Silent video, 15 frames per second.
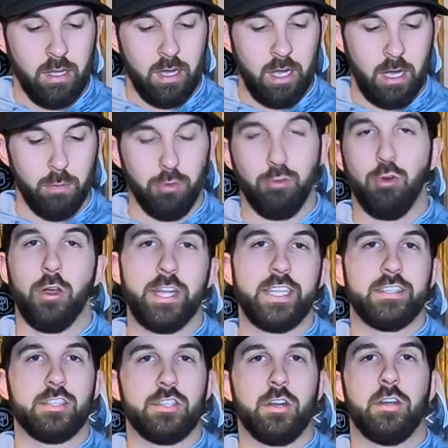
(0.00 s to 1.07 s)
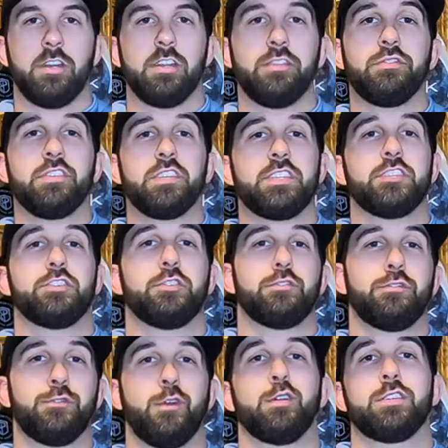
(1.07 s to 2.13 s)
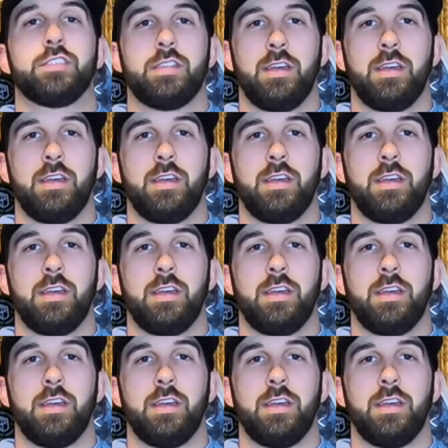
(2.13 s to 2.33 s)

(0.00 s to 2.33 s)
Uh, before I get started, if this is your first